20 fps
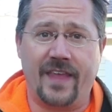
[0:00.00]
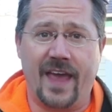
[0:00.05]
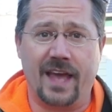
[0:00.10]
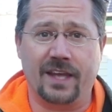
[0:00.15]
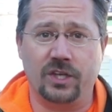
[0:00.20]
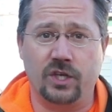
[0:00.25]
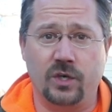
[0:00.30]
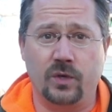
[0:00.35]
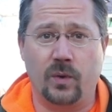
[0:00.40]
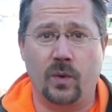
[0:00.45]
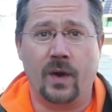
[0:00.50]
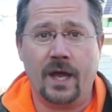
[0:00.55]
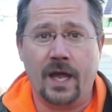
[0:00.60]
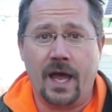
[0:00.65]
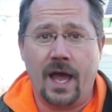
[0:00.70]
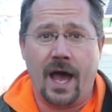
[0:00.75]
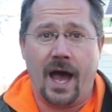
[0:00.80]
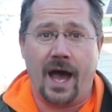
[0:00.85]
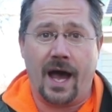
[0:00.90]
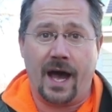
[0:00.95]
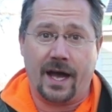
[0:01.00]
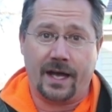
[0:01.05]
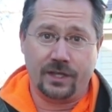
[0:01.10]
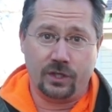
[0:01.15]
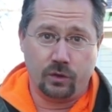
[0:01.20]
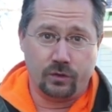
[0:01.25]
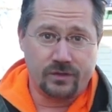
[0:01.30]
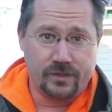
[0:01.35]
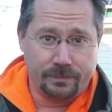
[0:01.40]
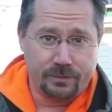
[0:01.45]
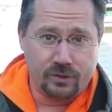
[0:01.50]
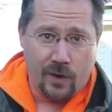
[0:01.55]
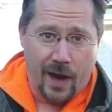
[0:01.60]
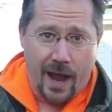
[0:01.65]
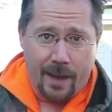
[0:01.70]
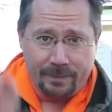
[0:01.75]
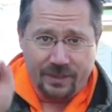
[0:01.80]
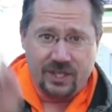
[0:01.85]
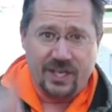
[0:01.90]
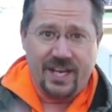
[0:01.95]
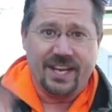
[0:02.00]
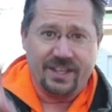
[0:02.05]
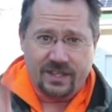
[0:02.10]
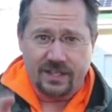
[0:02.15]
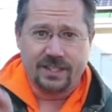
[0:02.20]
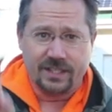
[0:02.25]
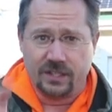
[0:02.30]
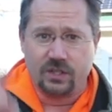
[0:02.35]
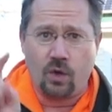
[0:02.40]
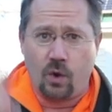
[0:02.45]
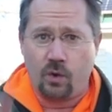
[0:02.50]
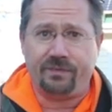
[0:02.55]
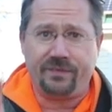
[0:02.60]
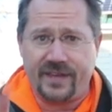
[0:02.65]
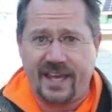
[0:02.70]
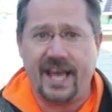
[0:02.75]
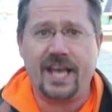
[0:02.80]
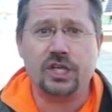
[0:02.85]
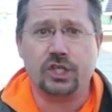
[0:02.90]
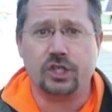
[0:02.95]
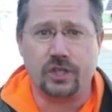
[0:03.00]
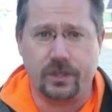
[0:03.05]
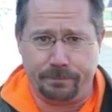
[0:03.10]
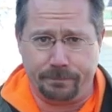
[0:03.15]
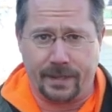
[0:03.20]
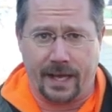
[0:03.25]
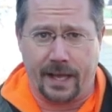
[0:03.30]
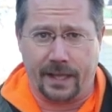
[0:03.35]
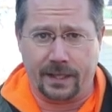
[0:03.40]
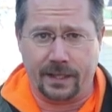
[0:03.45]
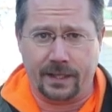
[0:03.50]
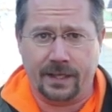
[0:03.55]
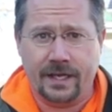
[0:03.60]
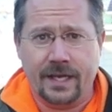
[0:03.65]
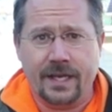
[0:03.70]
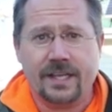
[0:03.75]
that you uh, you subscribe and you hit the little notification bell